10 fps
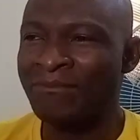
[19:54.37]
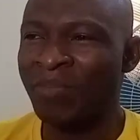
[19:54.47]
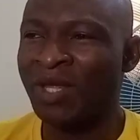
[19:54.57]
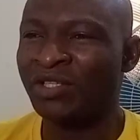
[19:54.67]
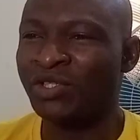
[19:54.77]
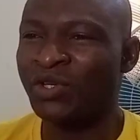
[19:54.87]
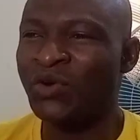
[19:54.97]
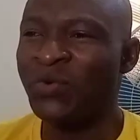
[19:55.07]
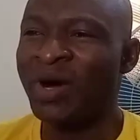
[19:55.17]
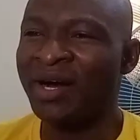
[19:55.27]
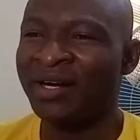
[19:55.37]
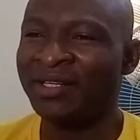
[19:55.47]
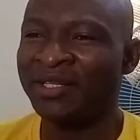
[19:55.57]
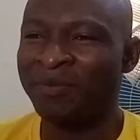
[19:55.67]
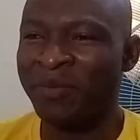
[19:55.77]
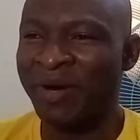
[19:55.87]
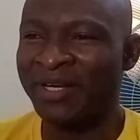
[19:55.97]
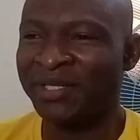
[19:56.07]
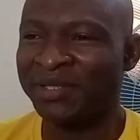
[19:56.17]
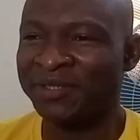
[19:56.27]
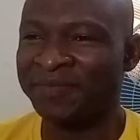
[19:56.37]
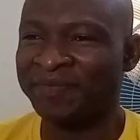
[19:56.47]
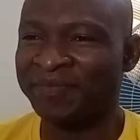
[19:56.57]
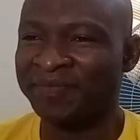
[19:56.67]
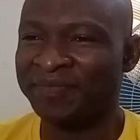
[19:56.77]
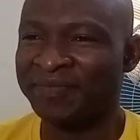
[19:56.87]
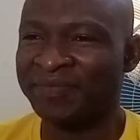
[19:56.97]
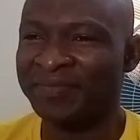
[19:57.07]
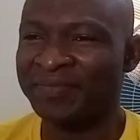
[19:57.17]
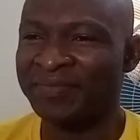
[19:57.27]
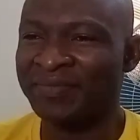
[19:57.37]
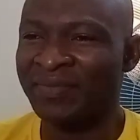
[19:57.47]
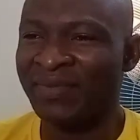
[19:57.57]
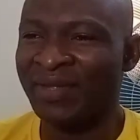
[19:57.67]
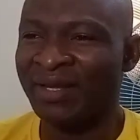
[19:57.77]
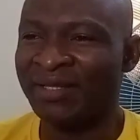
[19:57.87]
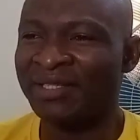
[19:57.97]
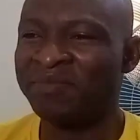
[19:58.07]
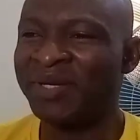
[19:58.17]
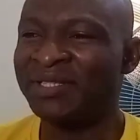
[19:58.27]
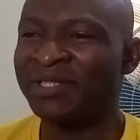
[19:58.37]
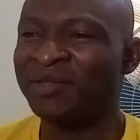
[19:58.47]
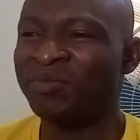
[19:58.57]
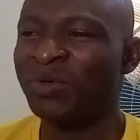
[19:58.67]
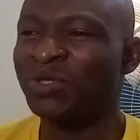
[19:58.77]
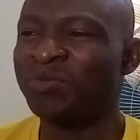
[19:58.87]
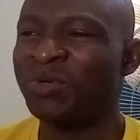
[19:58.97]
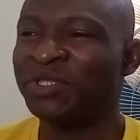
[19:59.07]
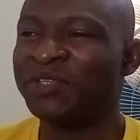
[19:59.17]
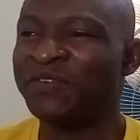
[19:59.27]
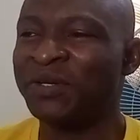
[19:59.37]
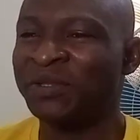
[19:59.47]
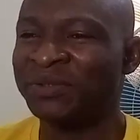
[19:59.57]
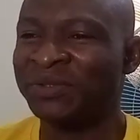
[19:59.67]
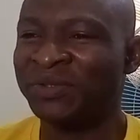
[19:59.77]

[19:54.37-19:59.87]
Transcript: the slower the propagation. This makes it much more difficult